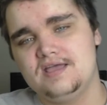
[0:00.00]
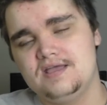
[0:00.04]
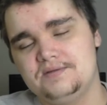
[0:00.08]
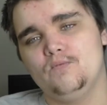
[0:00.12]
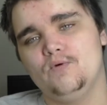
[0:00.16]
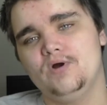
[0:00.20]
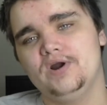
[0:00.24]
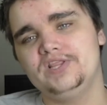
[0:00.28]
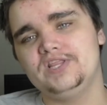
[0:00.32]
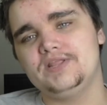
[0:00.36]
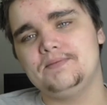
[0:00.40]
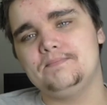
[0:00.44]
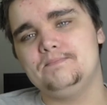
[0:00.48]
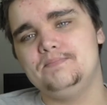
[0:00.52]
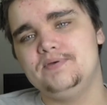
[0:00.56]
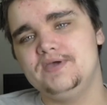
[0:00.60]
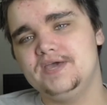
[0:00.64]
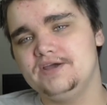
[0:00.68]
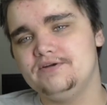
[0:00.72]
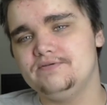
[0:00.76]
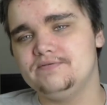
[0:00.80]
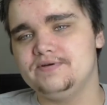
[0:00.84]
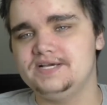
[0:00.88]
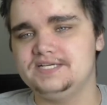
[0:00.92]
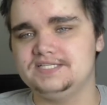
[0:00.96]
One of the
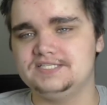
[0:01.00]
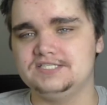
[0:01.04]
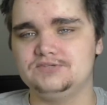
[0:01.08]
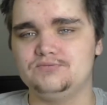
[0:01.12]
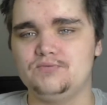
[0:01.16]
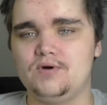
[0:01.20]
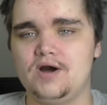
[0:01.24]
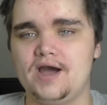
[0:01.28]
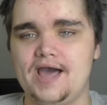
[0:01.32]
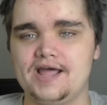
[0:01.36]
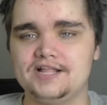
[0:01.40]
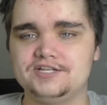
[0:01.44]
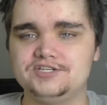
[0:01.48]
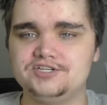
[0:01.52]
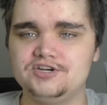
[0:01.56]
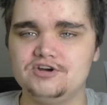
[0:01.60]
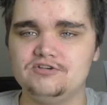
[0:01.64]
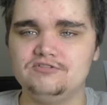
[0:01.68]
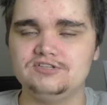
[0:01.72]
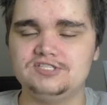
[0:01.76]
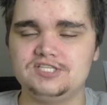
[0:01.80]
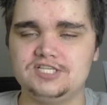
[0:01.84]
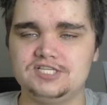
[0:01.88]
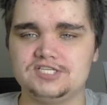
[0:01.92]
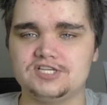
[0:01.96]
big reasons why I
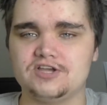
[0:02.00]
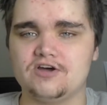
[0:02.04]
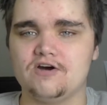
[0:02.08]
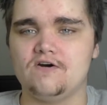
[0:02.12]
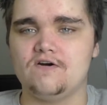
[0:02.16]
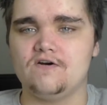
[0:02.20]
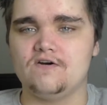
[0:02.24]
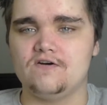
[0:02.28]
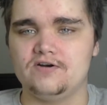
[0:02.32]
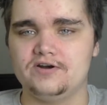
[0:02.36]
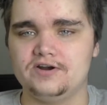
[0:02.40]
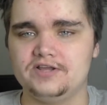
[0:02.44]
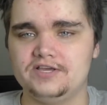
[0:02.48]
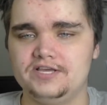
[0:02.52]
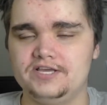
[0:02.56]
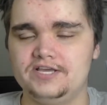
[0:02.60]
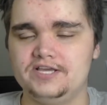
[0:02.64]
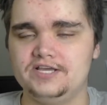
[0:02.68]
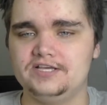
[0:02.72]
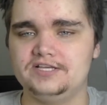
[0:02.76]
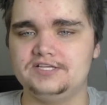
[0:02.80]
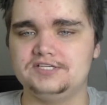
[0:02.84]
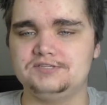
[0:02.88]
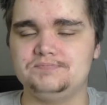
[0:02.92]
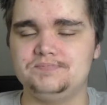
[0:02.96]
chose this card
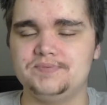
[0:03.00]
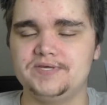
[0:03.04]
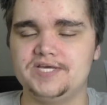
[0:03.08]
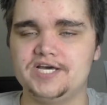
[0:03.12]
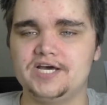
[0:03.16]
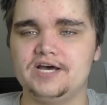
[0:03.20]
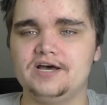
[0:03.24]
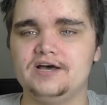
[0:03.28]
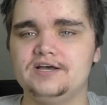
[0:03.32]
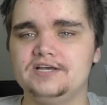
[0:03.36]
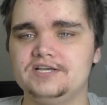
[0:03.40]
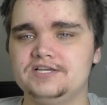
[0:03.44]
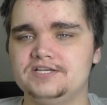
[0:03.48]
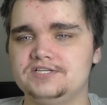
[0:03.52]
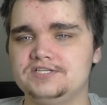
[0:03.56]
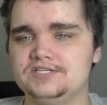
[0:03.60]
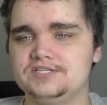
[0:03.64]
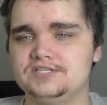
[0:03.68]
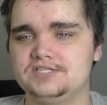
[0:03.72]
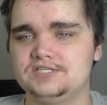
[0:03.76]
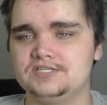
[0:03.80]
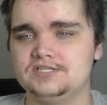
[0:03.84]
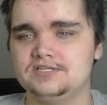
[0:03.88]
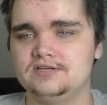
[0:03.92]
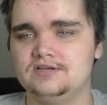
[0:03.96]
is
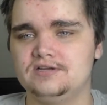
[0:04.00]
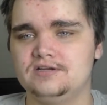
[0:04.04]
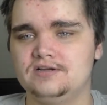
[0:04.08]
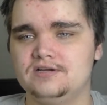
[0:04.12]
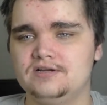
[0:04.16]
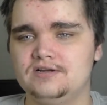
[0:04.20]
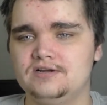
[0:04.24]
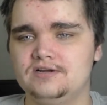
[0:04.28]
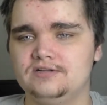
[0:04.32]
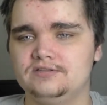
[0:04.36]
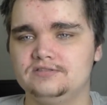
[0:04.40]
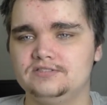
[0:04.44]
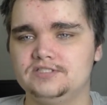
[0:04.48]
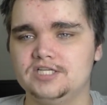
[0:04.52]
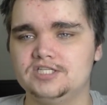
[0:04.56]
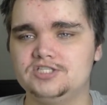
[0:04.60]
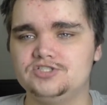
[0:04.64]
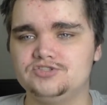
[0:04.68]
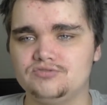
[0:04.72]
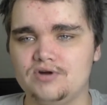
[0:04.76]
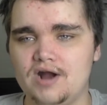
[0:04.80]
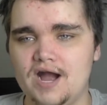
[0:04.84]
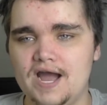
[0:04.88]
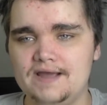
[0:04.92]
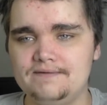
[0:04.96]
because the
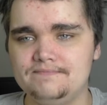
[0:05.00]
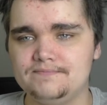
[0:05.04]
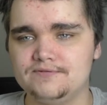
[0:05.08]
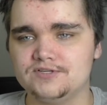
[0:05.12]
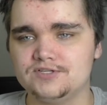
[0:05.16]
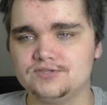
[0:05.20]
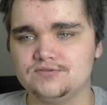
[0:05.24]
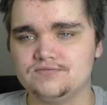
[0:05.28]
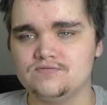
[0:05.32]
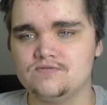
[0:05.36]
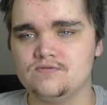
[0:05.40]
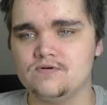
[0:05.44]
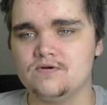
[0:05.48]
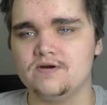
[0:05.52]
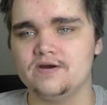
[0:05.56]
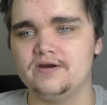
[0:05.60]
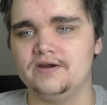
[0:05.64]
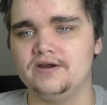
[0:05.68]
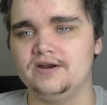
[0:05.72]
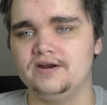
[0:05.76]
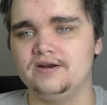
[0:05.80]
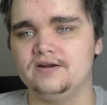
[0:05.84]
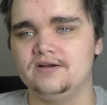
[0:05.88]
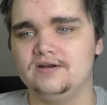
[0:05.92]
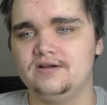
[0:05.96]
drivers for
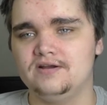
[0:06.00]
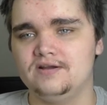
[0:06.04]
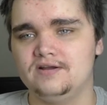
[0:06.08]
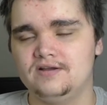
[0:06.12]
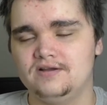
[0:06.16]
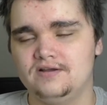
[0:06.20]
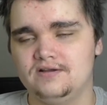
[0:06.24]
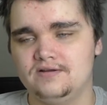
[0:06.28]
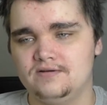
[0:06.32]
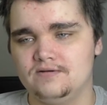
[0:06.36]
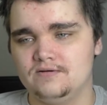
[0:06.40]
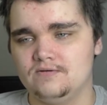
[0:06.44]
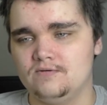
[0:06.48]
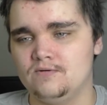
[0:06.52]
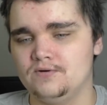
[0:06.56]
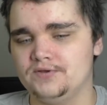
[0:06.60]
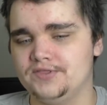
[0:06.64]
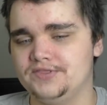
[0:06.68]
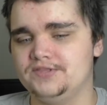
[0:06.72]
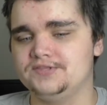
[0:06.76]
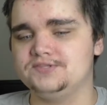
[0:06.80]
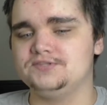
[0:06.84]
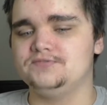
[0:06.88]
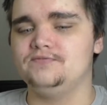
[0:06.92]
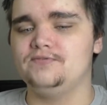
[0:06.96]
it, or
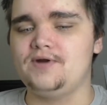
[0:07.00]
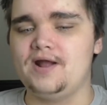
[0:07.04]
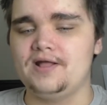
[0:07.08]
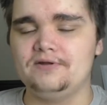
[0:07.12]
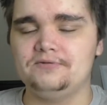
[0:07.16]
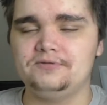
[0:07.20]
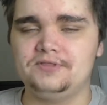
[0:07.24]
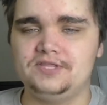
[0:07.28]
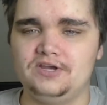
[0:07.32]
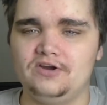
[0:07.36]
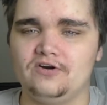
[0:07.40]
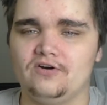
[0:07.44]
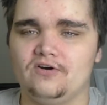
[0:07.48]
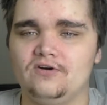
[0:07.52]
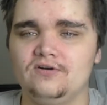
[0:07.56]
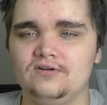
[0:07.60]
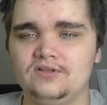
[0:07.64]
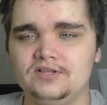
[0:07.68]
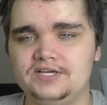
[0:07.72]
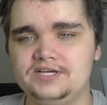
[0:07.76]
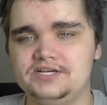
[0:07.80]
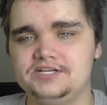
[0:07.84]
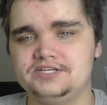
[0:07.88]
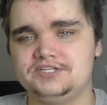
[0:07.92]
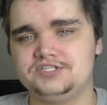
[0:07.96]
rather the
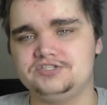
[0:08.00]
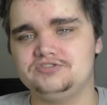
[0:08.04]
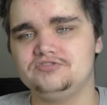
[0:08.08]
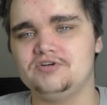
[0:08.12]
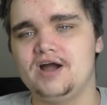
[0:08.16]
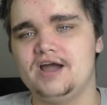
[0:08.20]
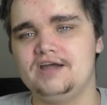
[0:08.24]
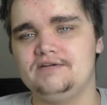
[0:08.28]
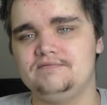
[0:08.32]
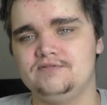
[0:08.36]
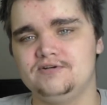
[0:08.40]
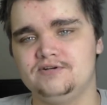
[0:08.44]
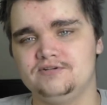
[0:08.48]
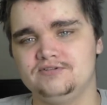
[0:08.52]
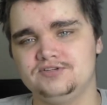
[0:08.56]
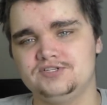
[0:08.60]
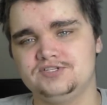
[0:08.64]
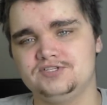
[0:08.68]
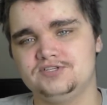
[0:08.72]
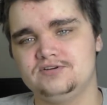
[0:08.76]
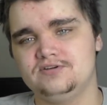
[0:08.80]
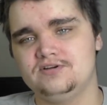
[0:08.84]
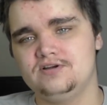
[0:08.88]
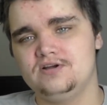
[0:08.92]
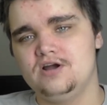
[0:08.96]
earliest
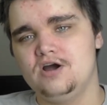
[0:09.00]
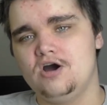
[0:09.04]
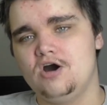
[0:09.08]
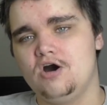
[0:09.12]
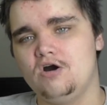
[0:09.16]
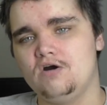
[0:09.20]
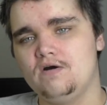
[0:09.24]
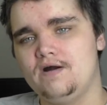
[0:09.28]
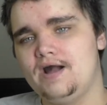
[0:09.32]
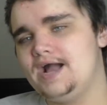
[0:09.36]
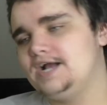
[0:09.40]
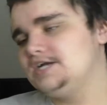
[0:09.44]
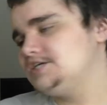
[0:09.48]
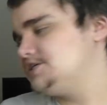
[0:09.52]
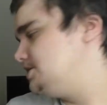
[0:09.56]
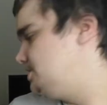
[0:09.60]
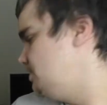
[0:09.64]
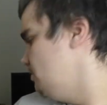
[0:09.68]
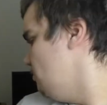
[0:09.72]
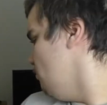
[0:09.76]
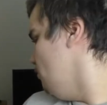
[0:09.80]
drivers, are actually